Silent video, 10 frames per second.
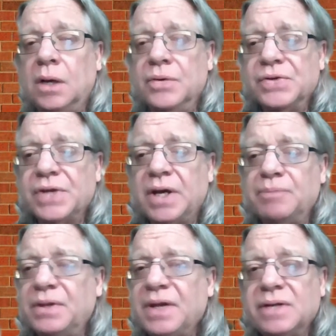There's
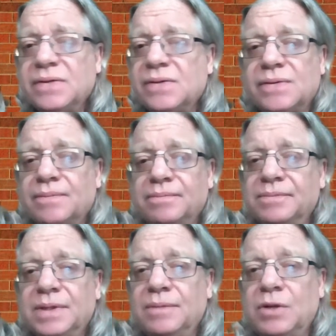that, but that's
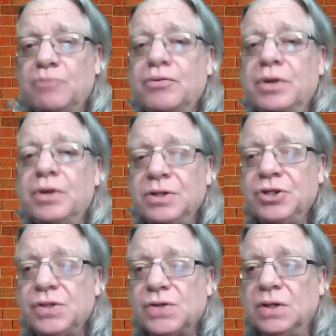pretty
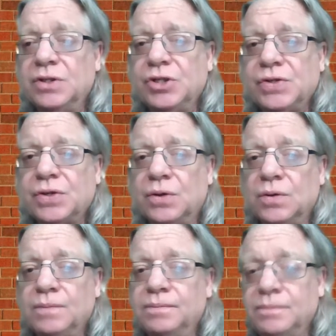much just a
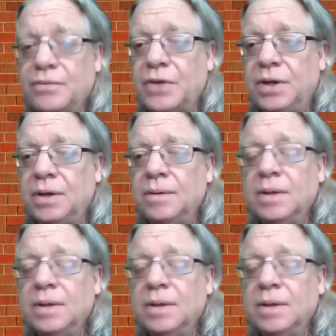logistical thing.